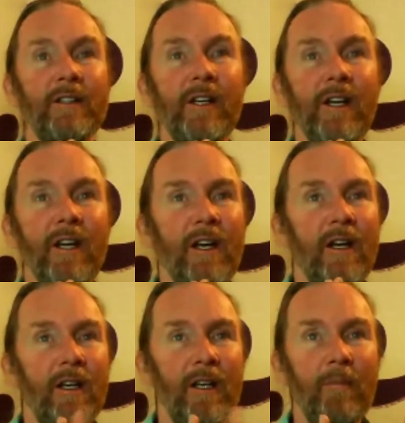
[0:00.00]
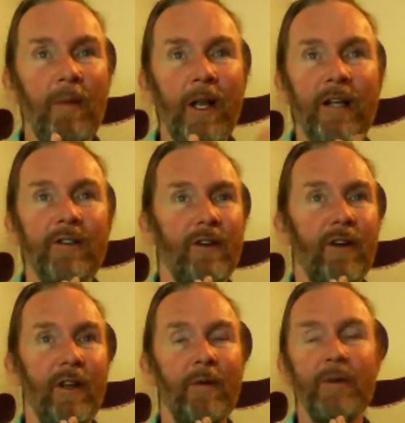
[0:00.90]
things many years
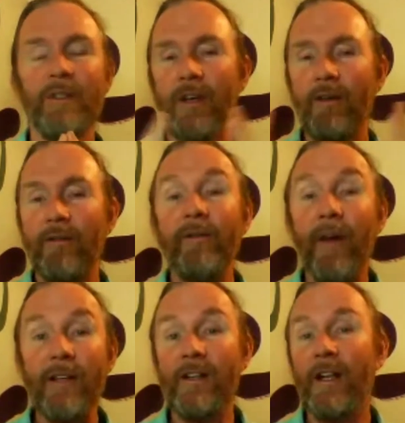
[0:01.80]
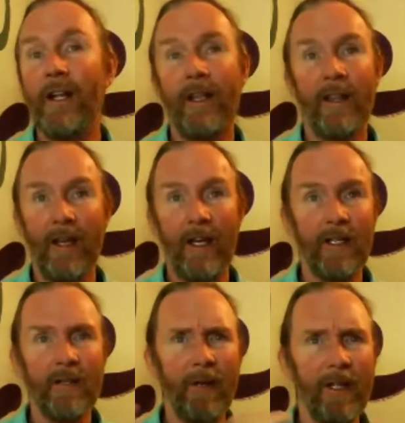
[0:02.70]
ago, they were just like fascinating
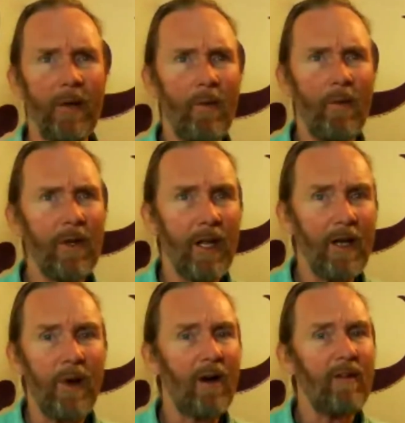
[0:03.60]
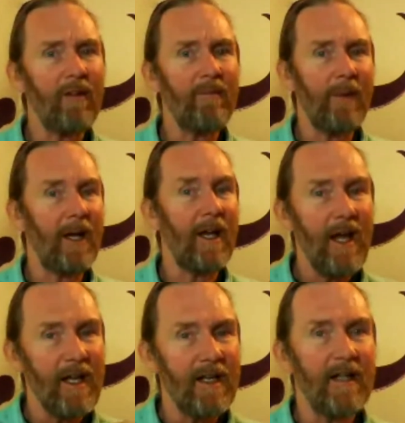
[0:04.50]
things, but they weren't like part of my
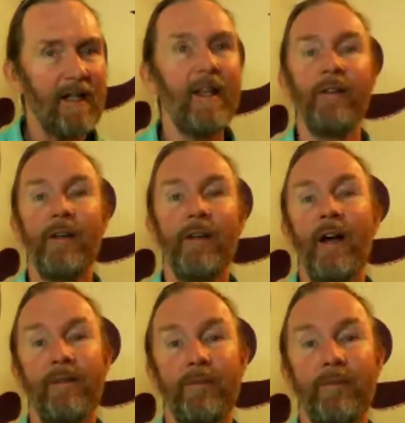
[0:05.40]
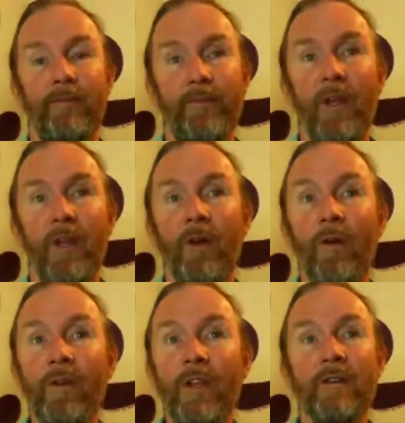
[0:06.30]
daily life. And
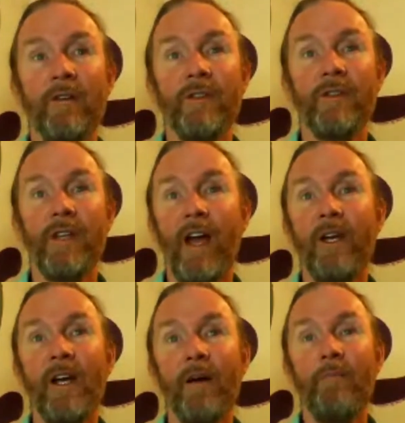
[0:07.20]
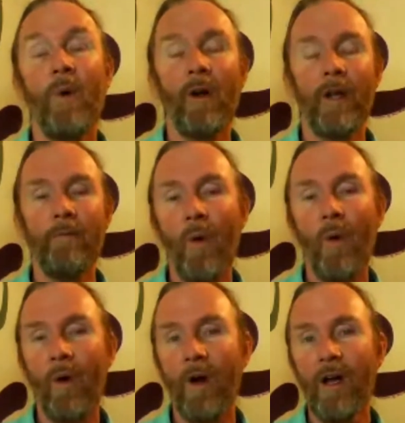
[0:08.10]
over the years, they have become more and
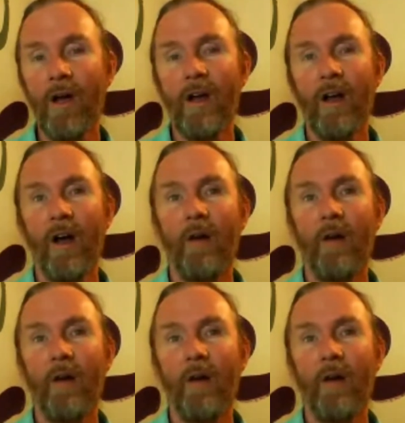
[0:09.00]
more